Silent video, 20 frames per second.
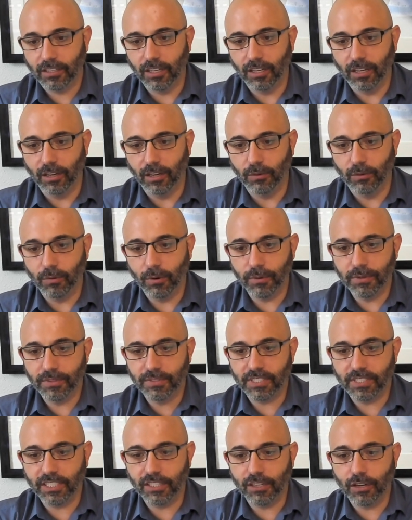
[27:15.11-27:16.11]
Uh, what we've
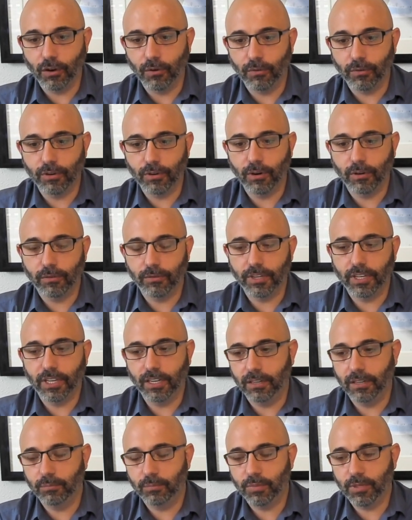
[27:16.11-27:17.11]
seen over and over again
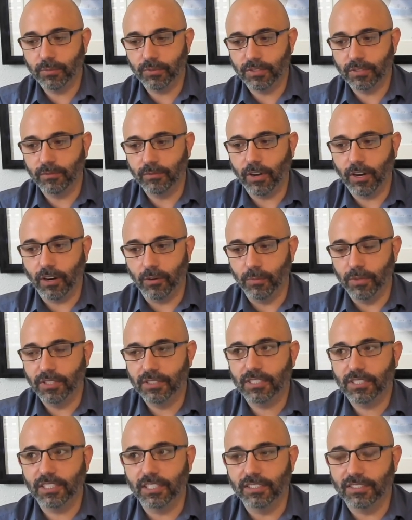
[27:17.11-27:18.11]
in people's
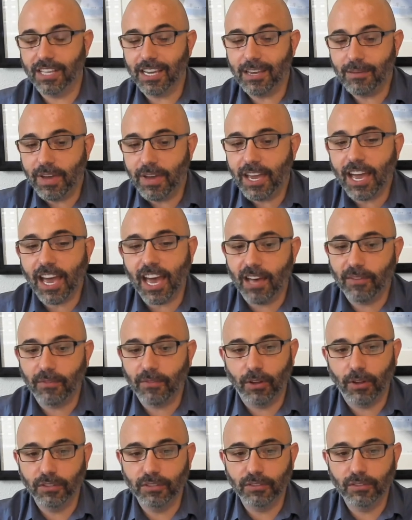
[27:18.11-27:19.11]
environments is they may have
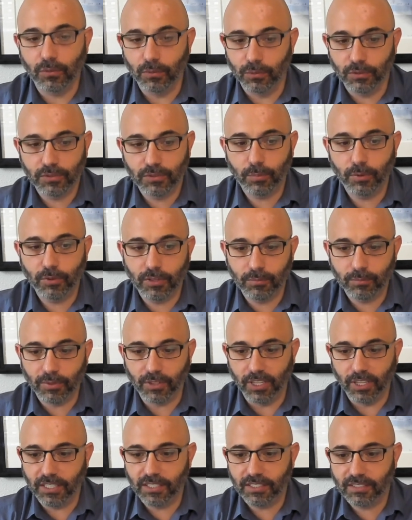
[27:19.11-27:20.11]
all the tools put in
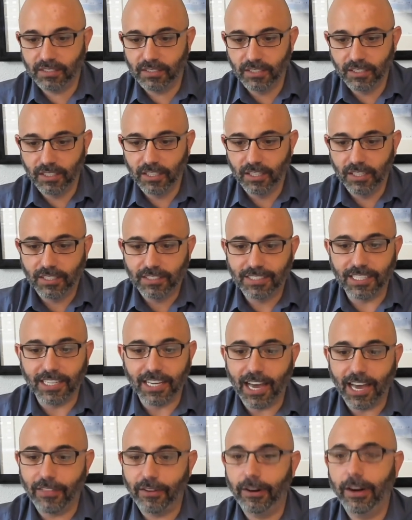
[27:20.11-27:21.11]
place to
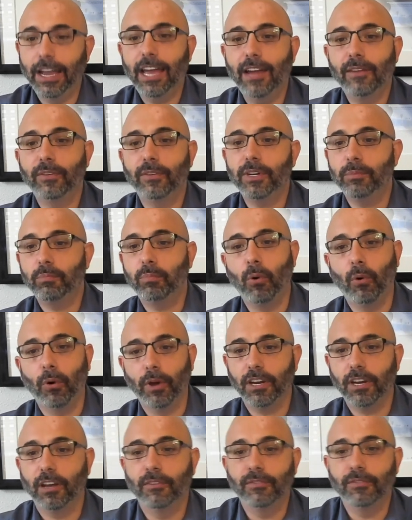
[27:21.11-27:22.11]
gather every
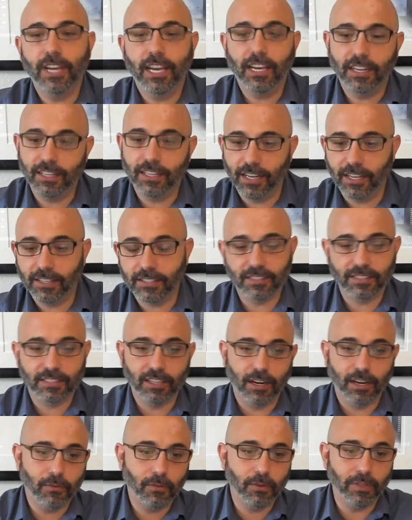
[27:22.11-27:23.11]
point of data
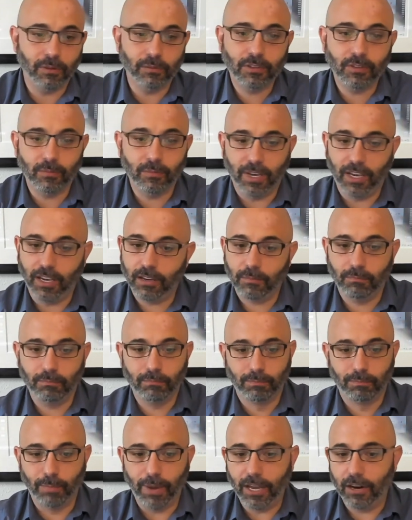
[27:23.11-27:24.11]
necessary for them to make
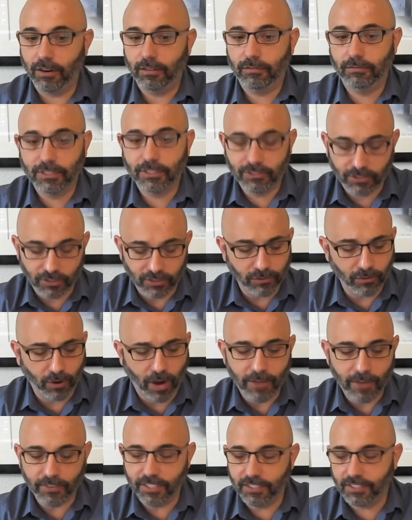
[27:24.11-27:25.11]
better, to
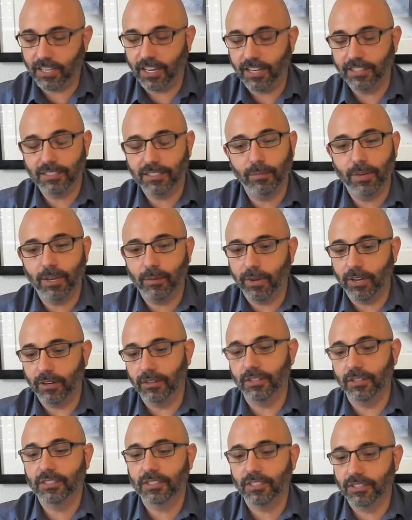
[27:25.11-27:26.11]
drive insights and make better
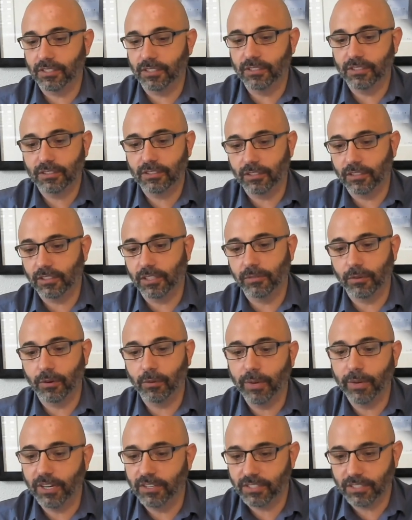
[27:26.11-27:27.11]
decisions, to deliver a
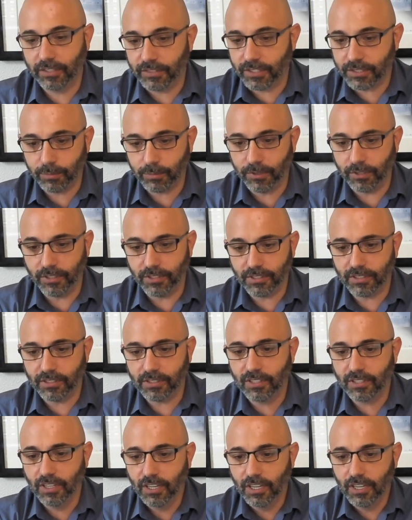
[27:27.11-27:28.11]
better set of
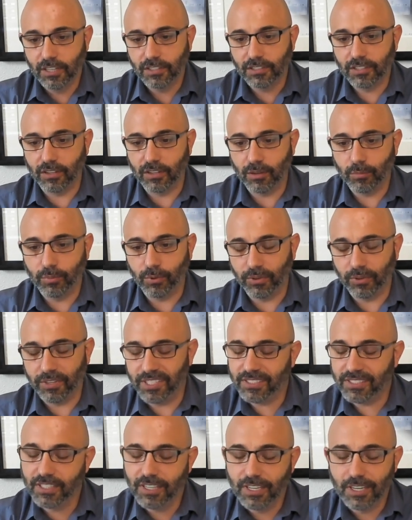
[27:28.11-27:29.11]
experiences to their
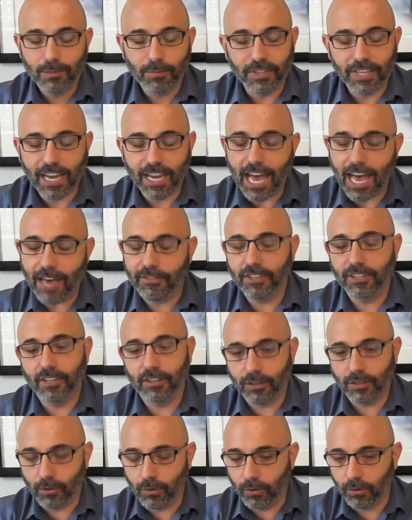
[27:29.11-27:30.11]
employees, but they haven't
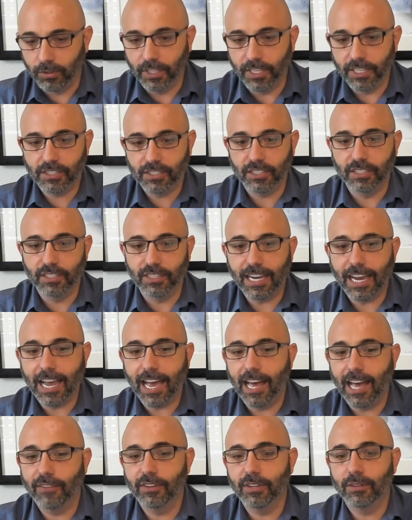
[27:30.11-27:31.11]
done the correlation. They
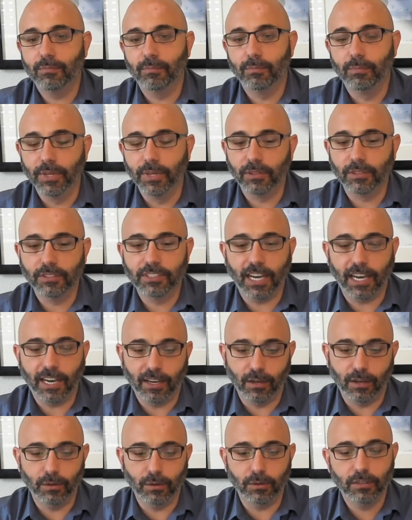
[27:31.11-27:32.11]
haven't built
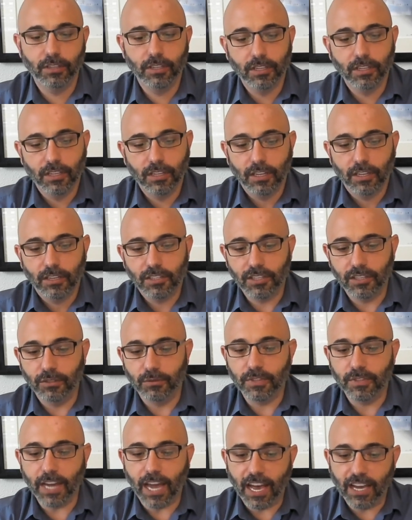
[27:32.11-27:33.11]
out you know
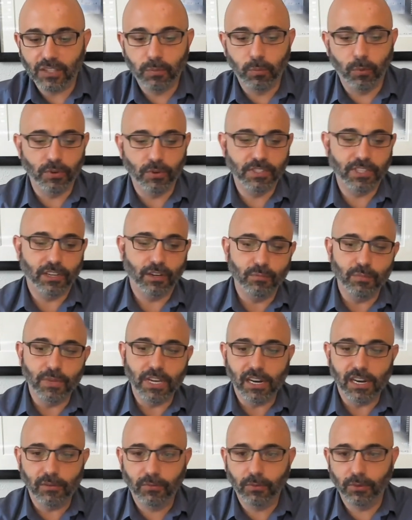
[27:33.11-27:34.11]
dashboards that are
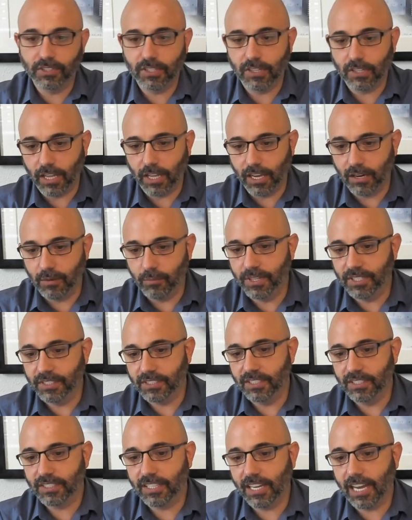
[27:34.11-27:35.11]
meaningful to the line of
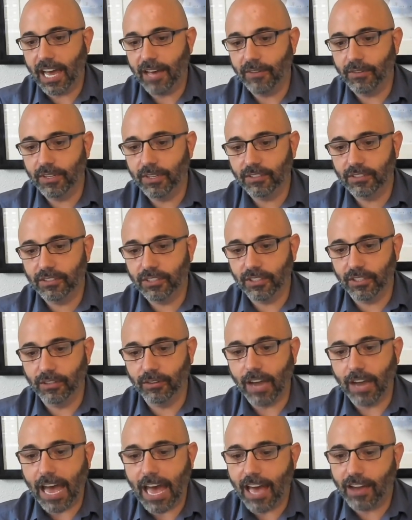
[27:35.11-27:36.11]
business they haven't you
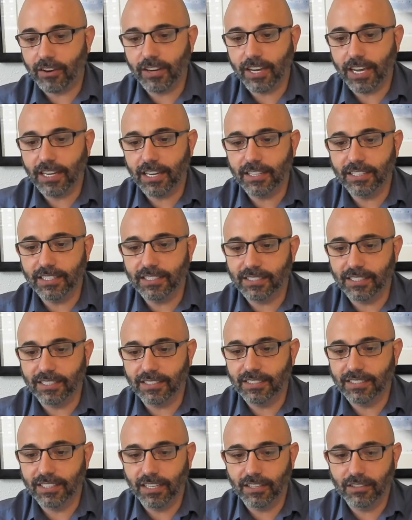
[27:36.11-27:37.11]
know aggregated these
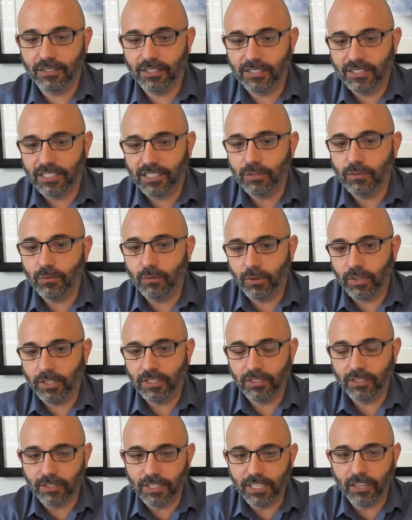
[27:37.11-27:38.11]
things together to see
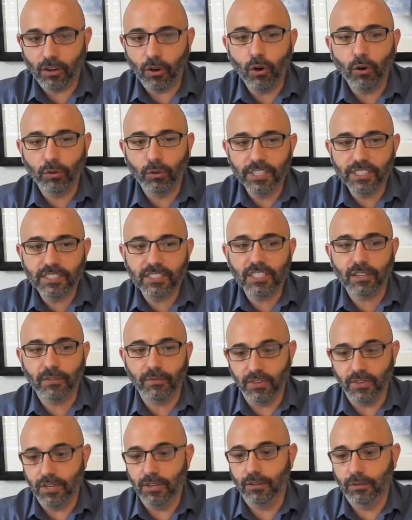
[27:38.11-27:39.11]
you know get a holistic
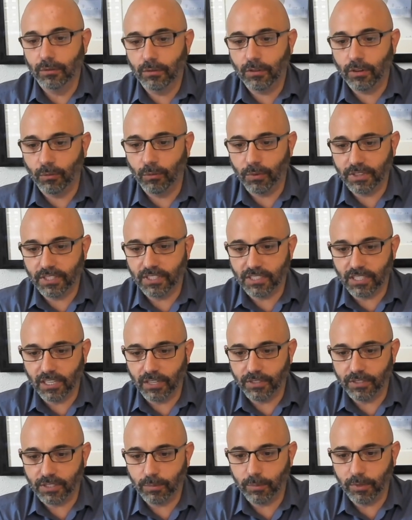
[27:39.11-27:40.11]
view on what the set
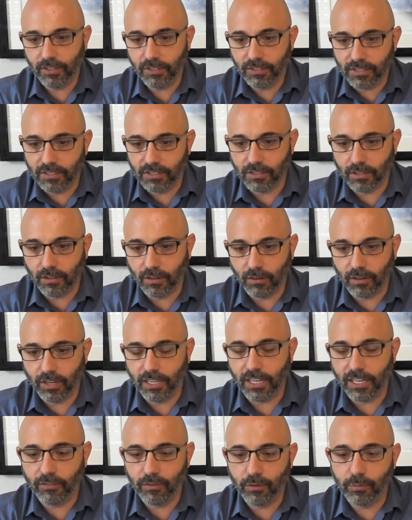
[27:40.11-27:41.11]
of experiences are
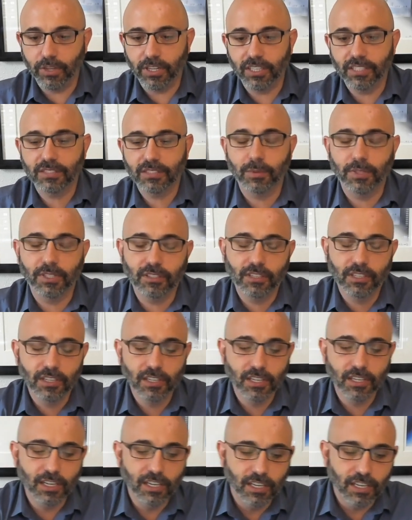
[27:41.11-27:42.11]
right everybody has been
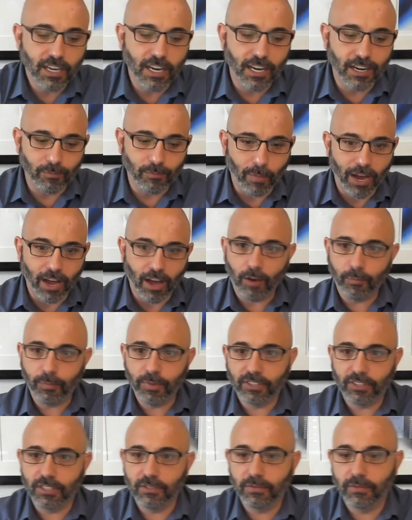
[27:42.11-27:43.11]
kind of
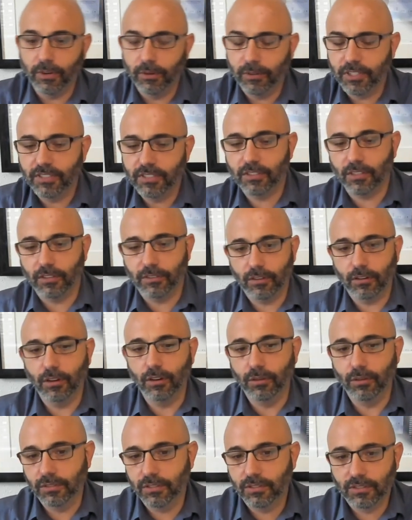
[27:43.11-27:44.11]
myopically focused on their
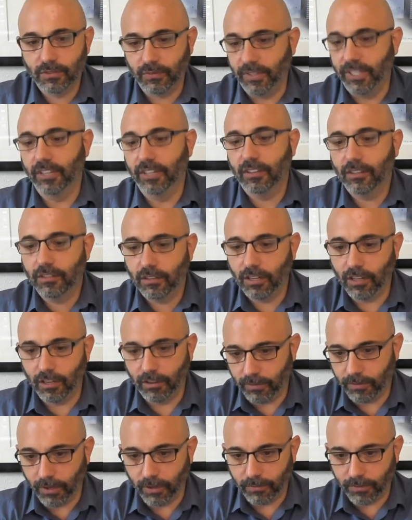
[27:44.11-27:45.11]
own sphere
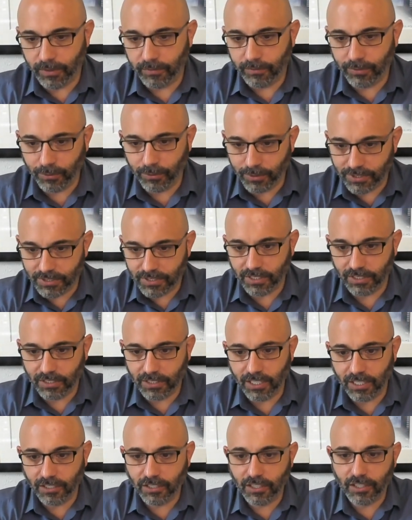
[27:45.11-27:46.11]
of, of influence and,
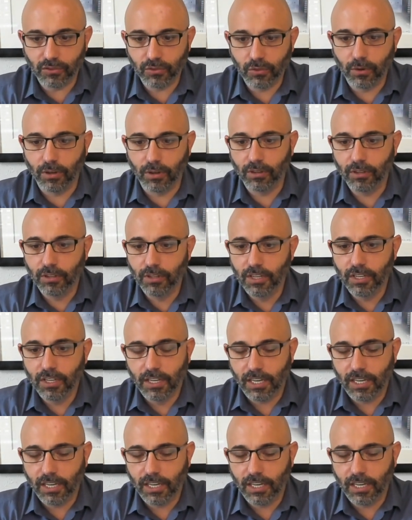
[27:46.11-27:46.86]
and control.